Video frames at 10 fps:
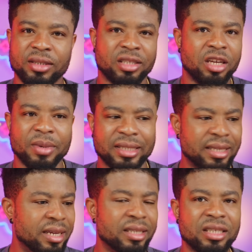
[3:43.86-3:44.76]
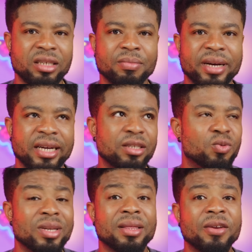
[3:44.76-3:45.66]
same as 1080 by
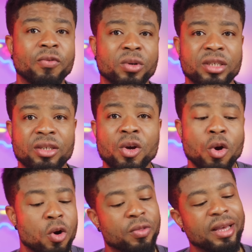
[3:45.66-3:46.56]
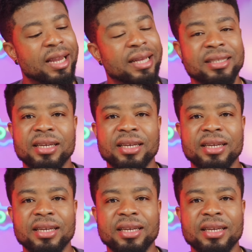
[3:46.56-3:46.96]
2340 on the Galaxy